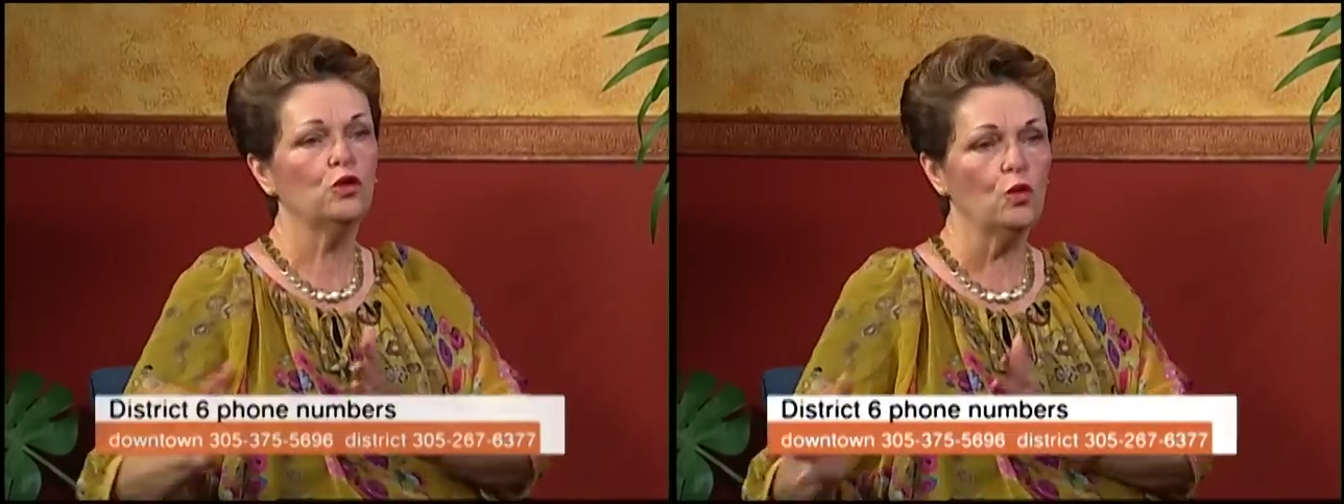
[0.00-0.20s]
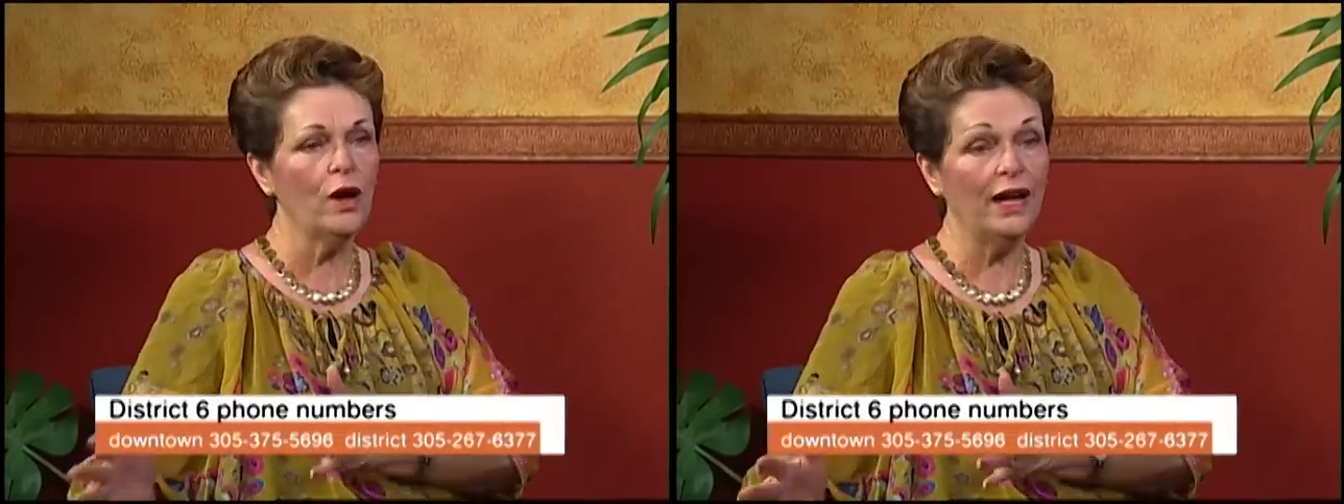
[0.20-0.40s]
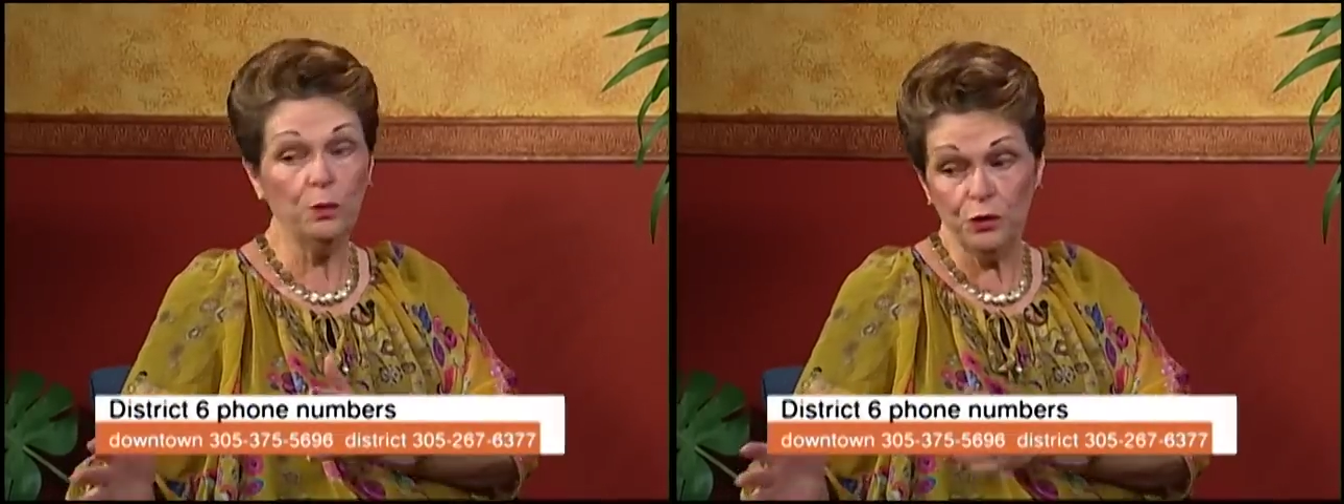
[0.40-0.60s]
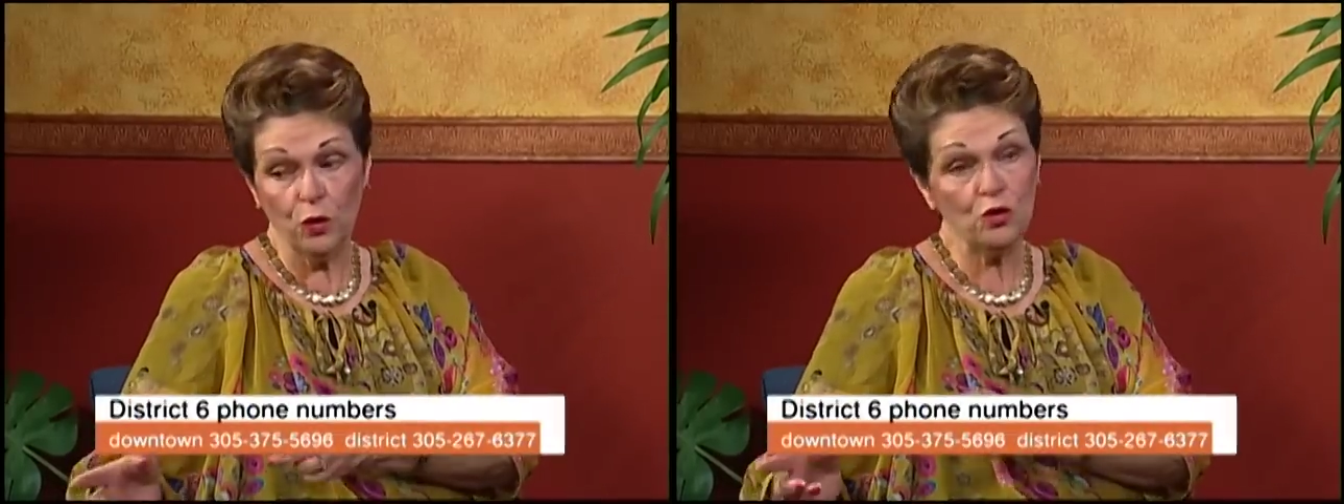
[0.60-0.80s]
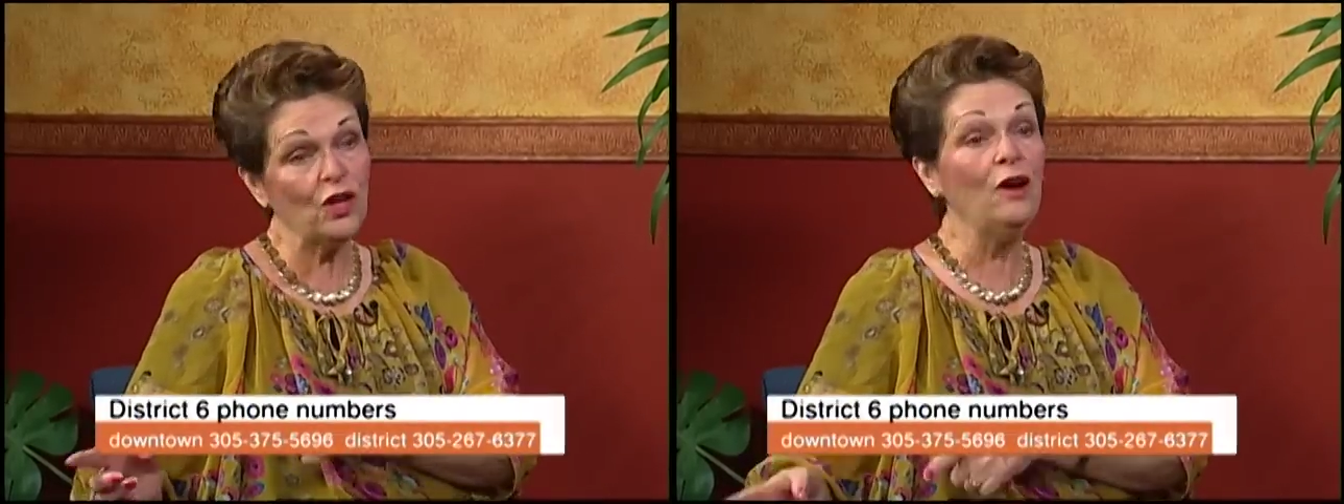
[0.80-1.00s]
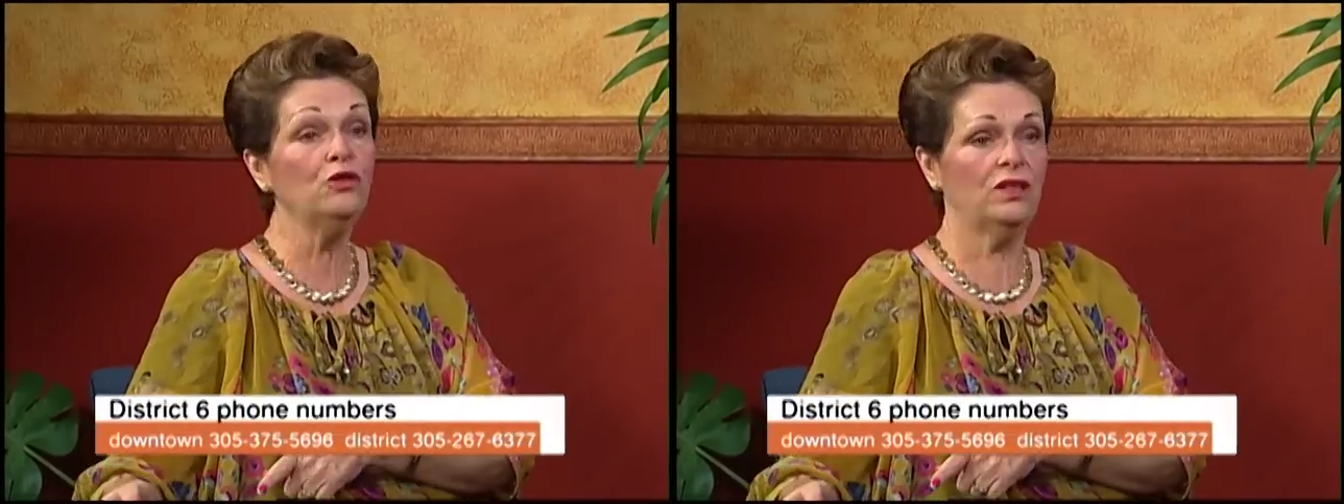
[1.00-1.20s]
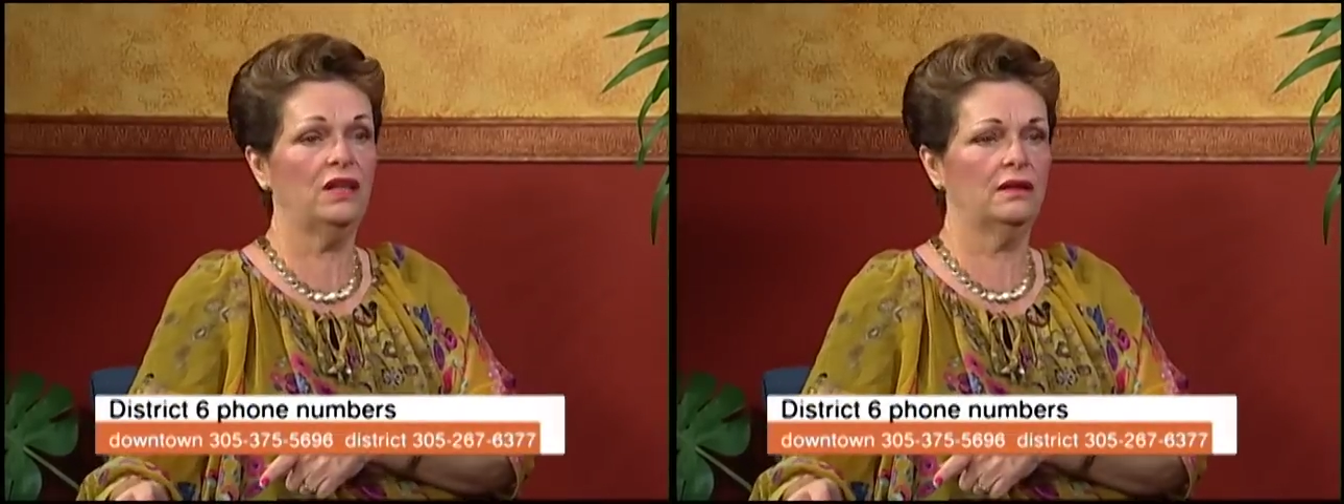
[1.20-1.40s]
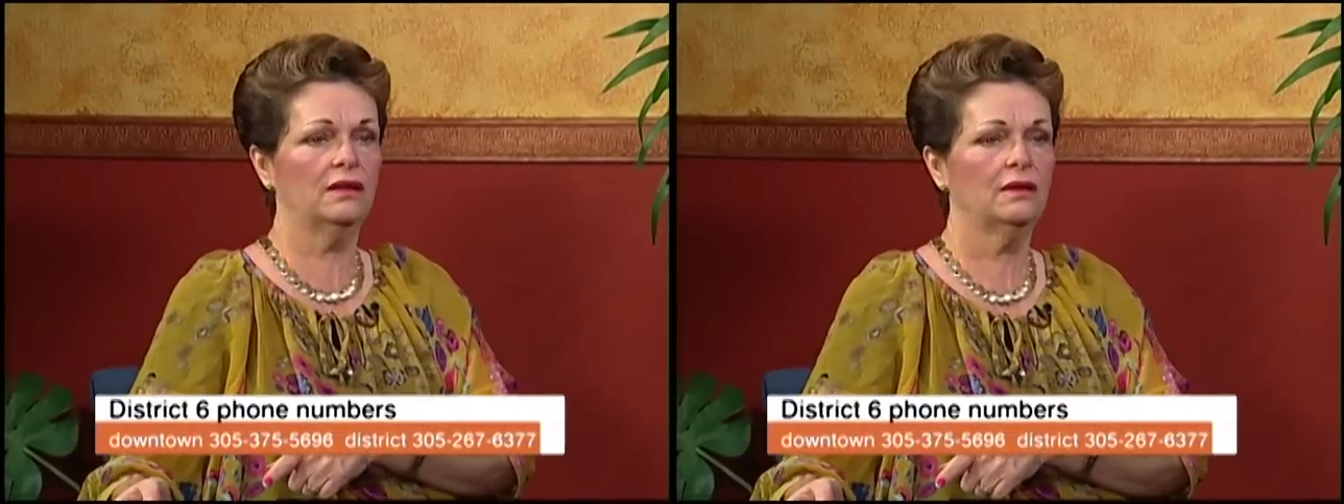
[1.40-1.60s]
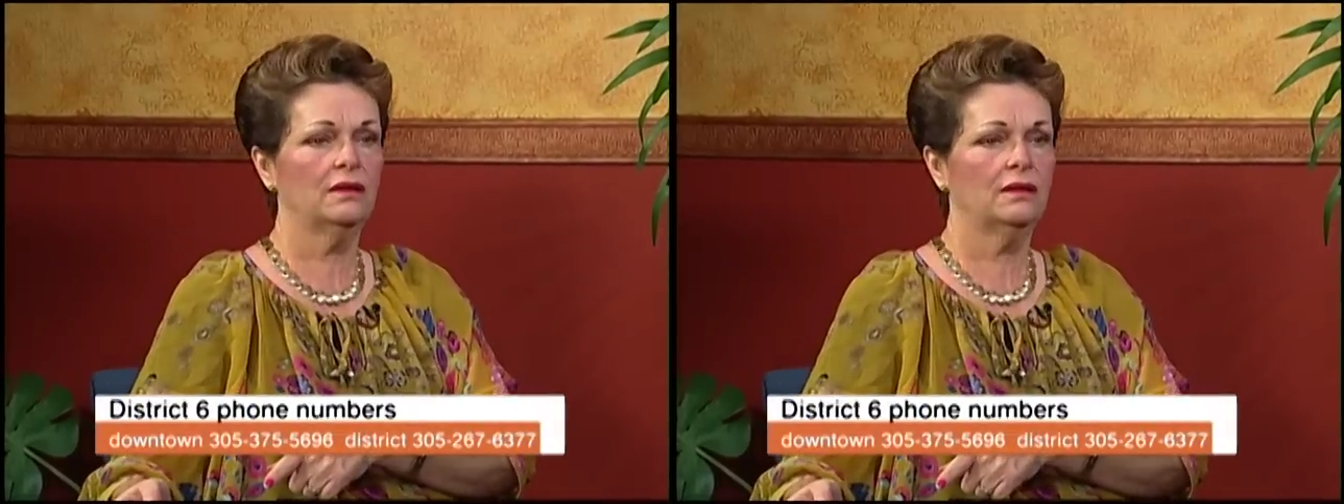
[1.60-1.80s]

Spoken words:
to help those out there